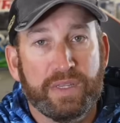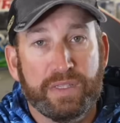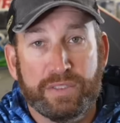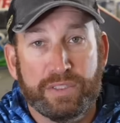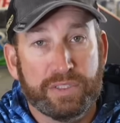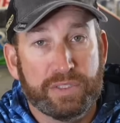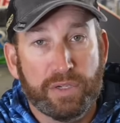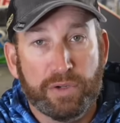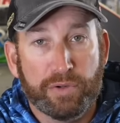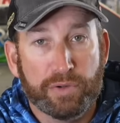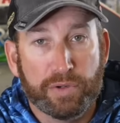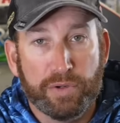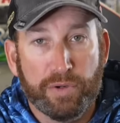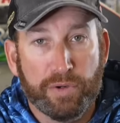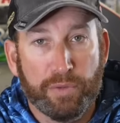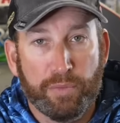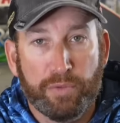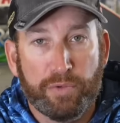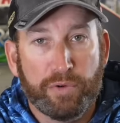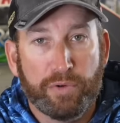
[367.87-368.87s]
just aren't
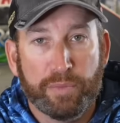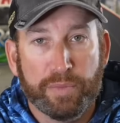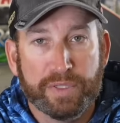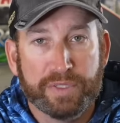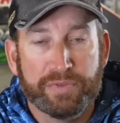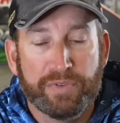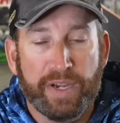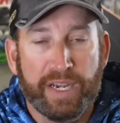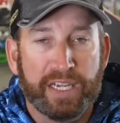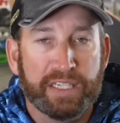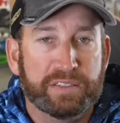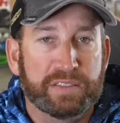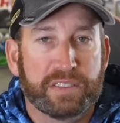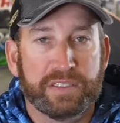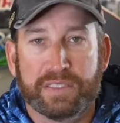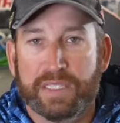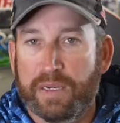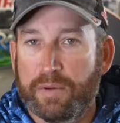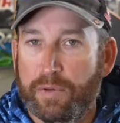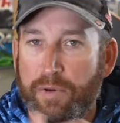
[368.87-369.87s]
going to warm as fast
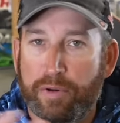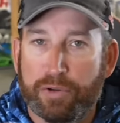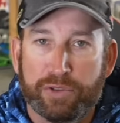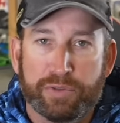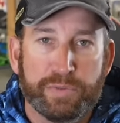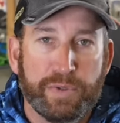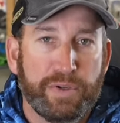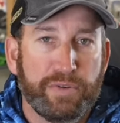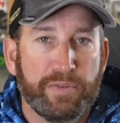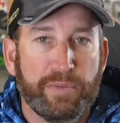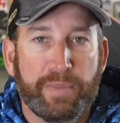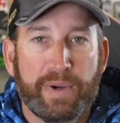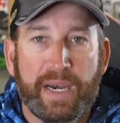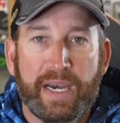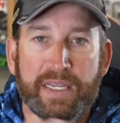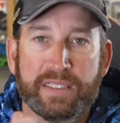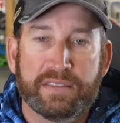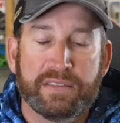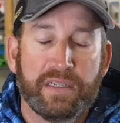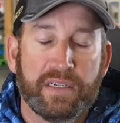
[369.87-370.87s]
because that water's moving
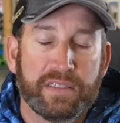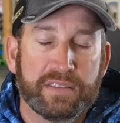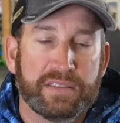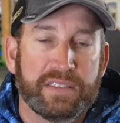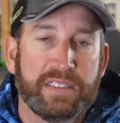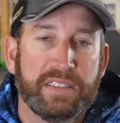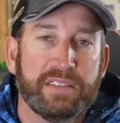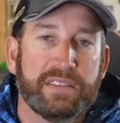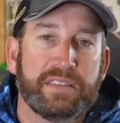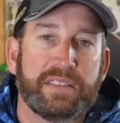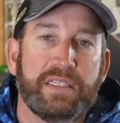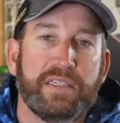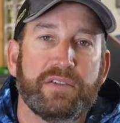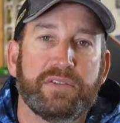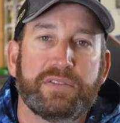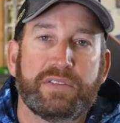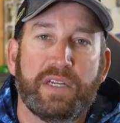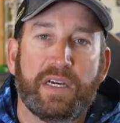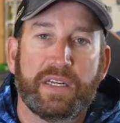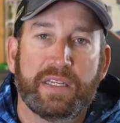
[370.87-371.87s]
by. It's not sitting still.
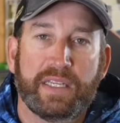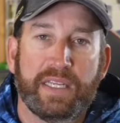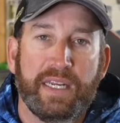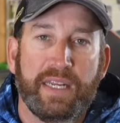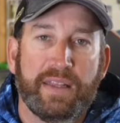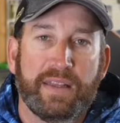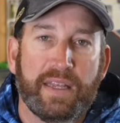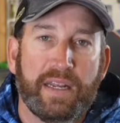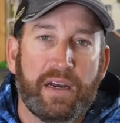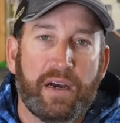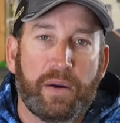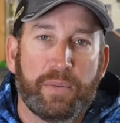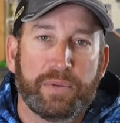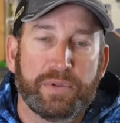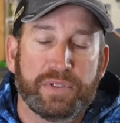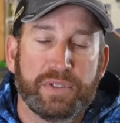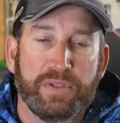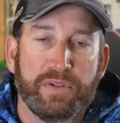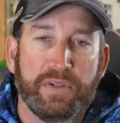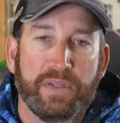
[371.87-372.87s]
It's not getting that
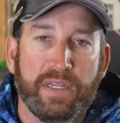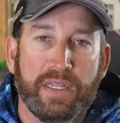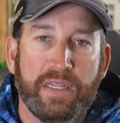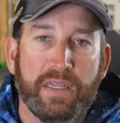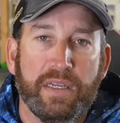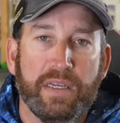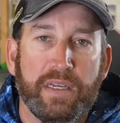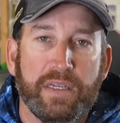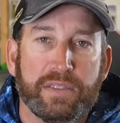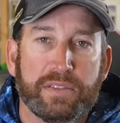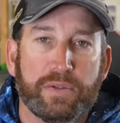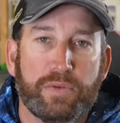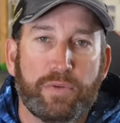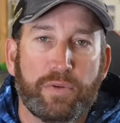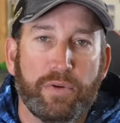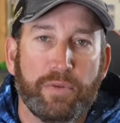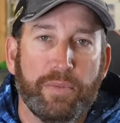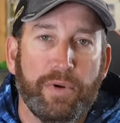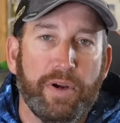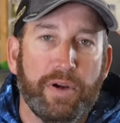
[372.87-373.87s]
opportunity to
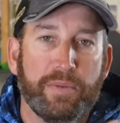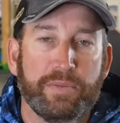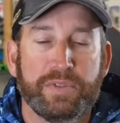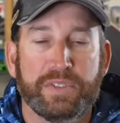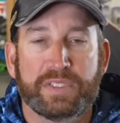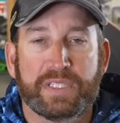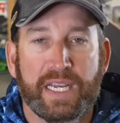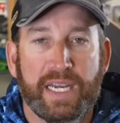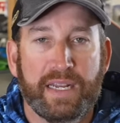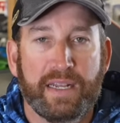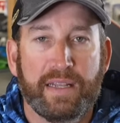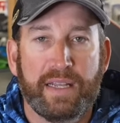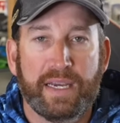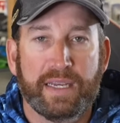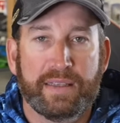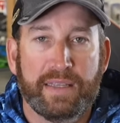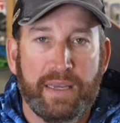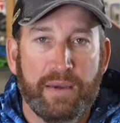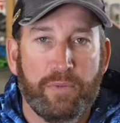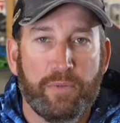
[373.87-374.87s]
warm up, just kind of
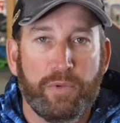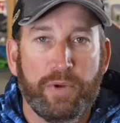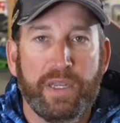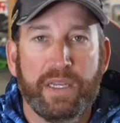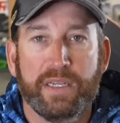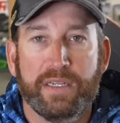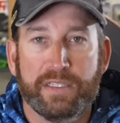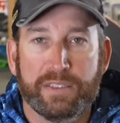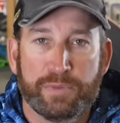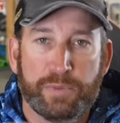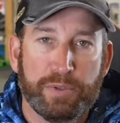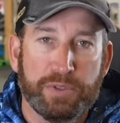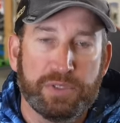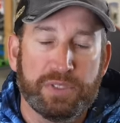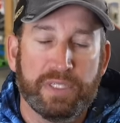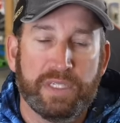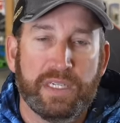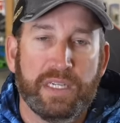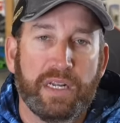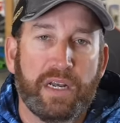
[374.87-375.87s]
like that wind is
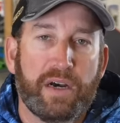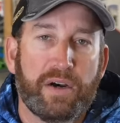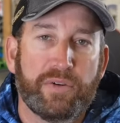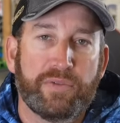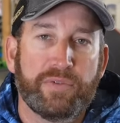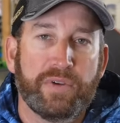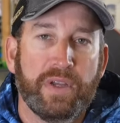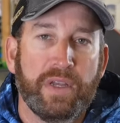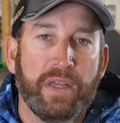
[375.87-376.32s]
pushing it off.